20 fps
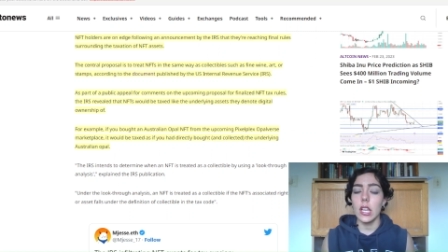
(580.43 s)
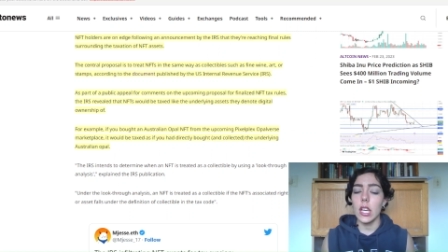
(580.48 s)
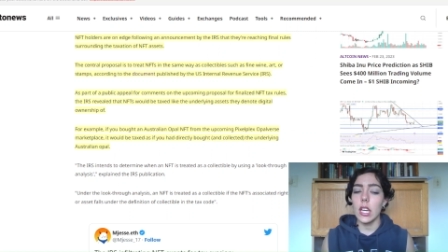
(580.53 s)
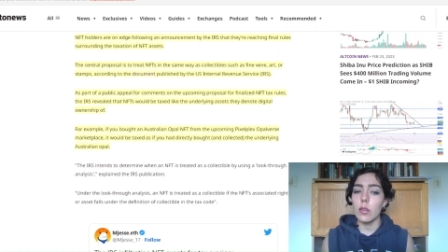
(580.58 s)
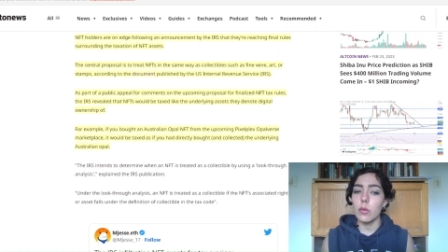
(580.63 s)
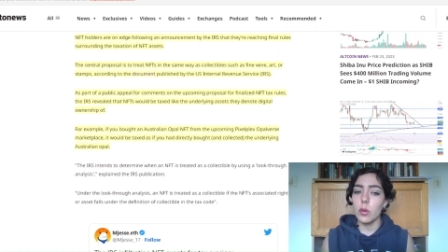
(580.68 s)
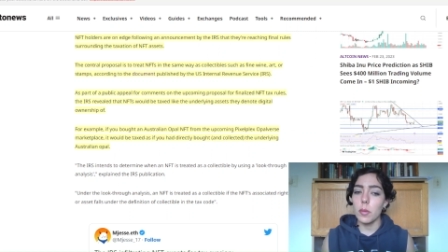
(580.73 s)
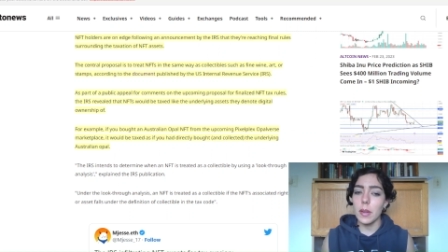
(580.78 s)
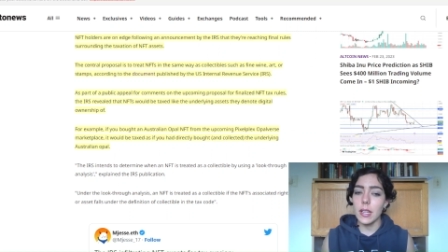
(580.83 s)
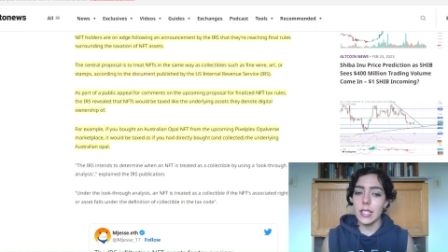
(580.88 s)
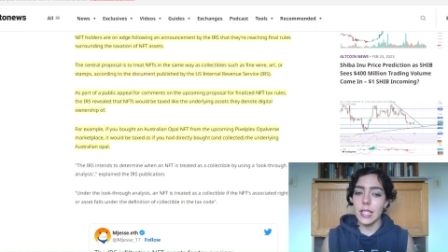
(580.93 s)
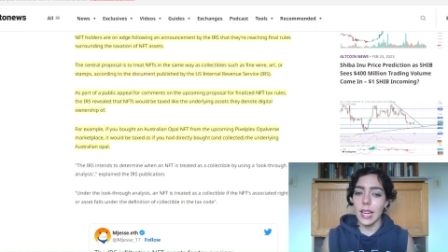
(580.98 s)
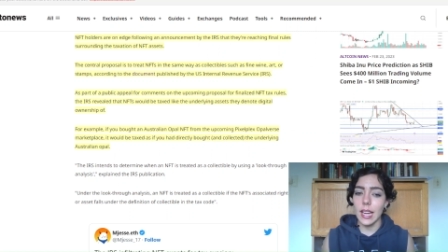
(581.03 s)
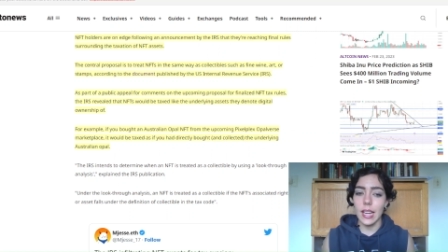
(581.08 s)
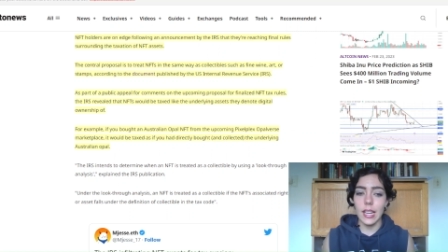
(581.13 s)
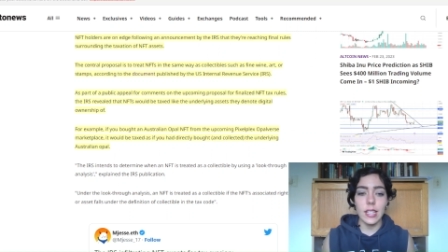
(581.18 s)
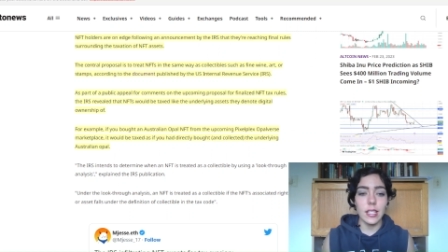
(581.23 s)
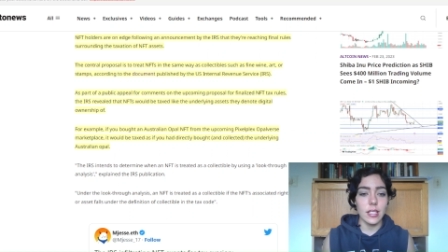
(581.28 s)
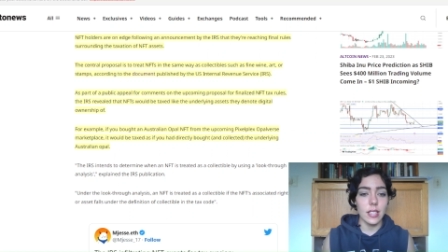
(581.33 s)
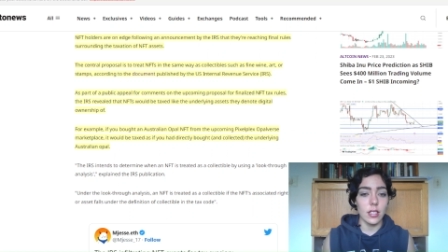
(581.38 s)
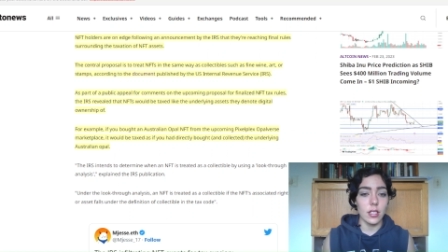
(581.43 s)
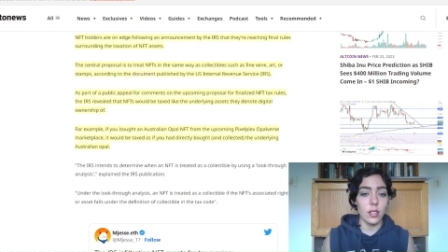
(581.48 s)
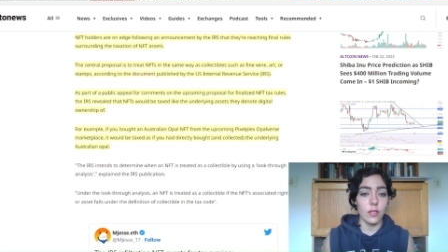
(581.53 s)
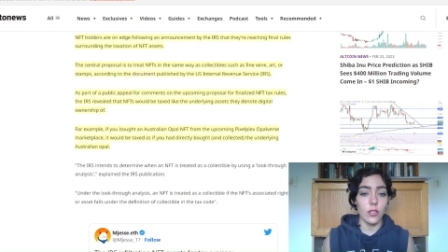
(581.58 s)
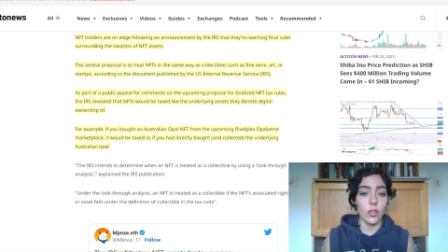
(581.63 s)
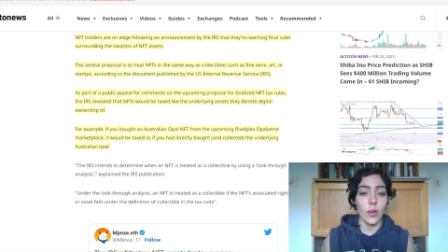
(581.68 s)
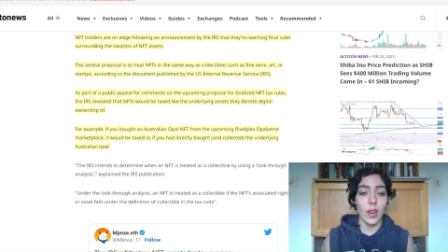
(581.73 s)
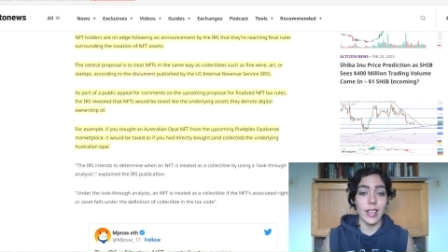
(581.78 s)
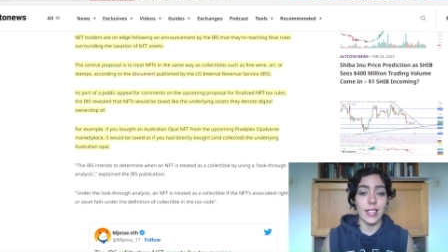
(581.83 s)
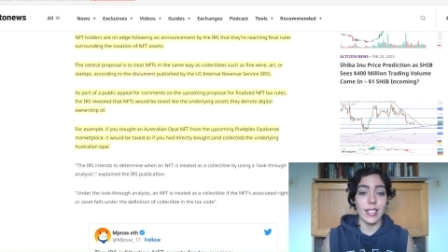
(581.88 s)
it would be taxed as if
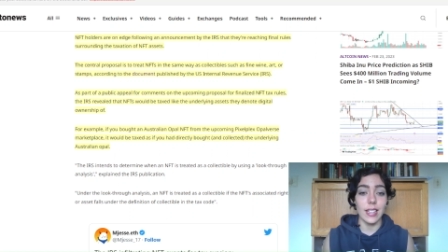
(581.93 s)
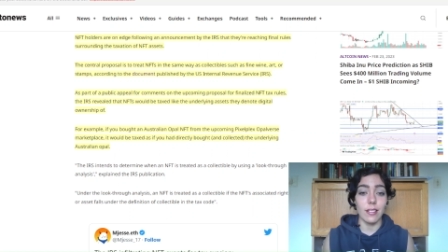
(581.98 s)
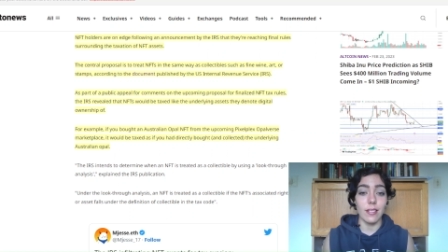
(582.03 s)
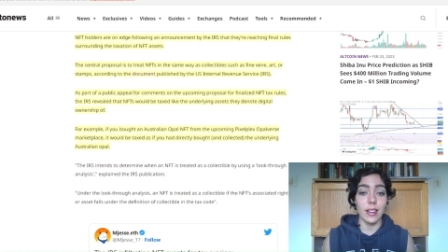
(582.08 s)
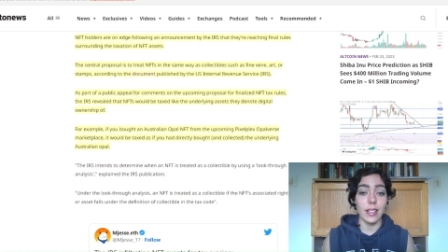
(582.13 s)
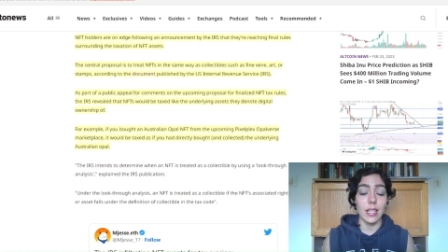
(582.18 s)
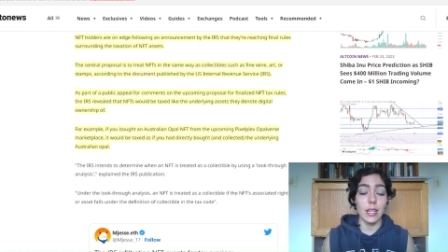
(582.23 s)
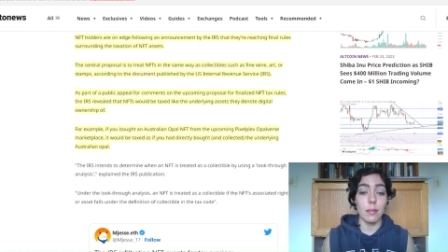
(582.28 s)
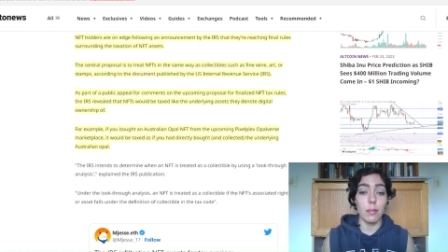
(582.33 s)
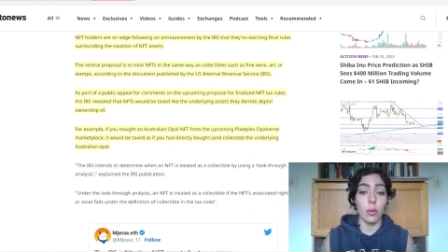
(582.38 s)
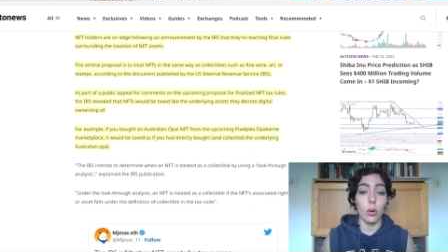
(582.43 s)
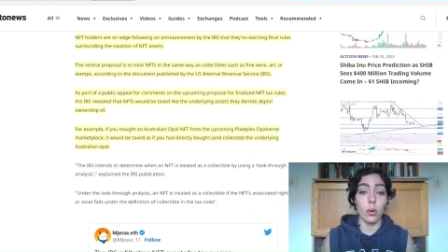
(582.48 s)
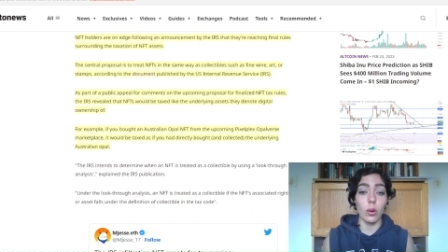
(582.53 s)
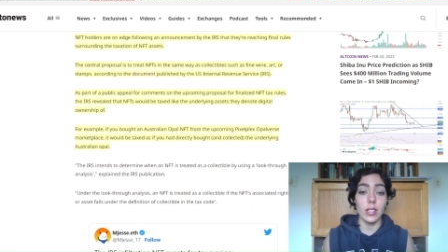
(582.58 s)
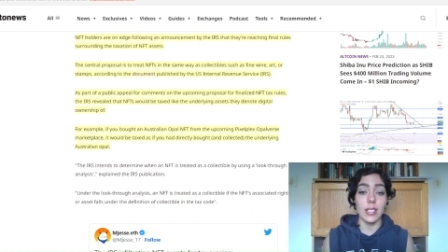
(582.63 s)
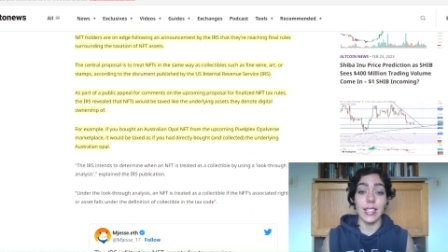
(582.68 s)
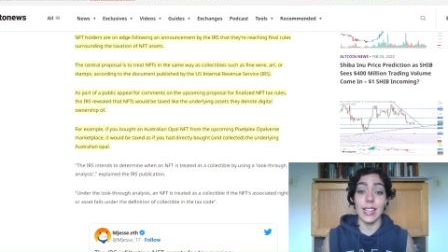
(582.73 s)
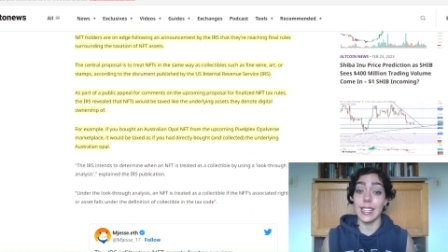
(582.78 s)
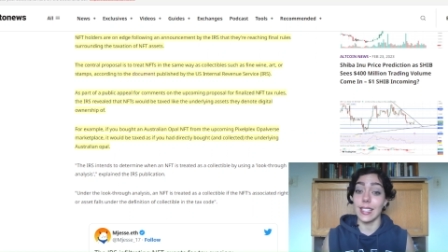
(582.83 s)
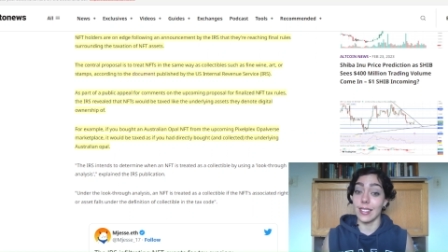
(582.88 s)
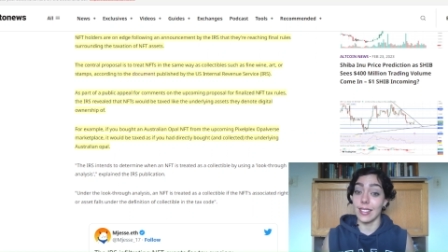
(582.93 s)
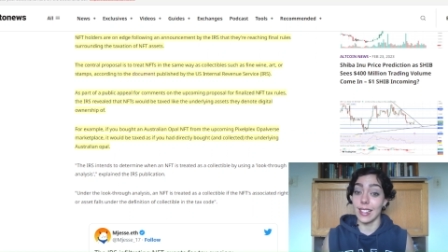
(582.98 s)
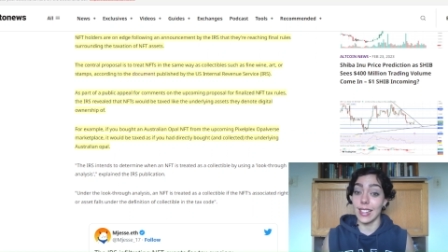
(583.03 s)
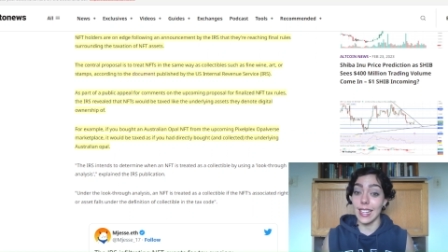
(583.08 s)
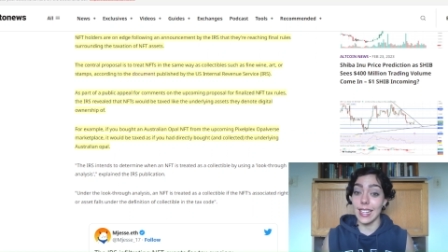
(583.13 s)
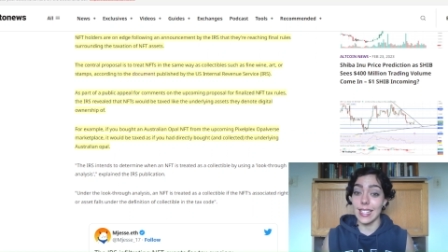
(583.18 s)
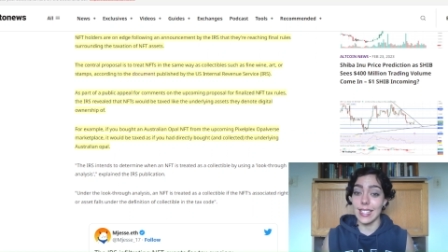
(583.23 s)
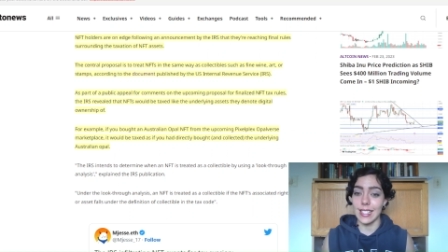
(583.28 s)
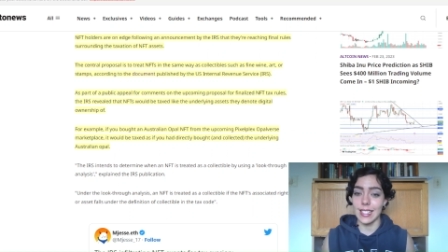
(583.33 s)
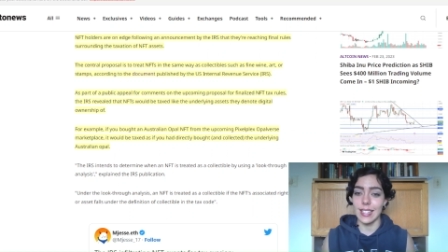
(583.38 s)
you had directly bought and
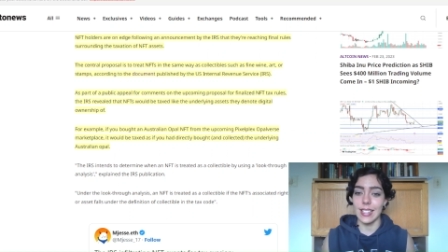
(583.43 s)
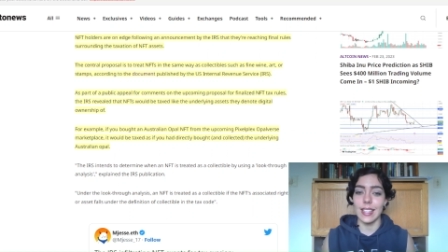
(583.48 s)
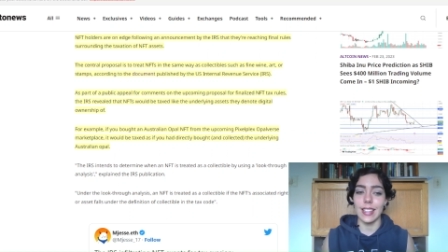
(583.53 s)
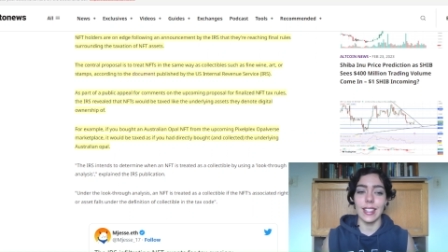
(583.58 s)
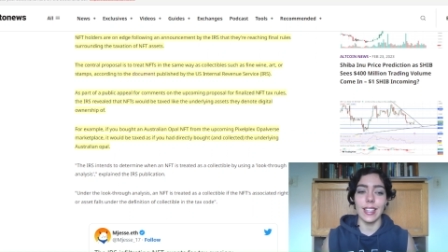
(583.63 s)
collected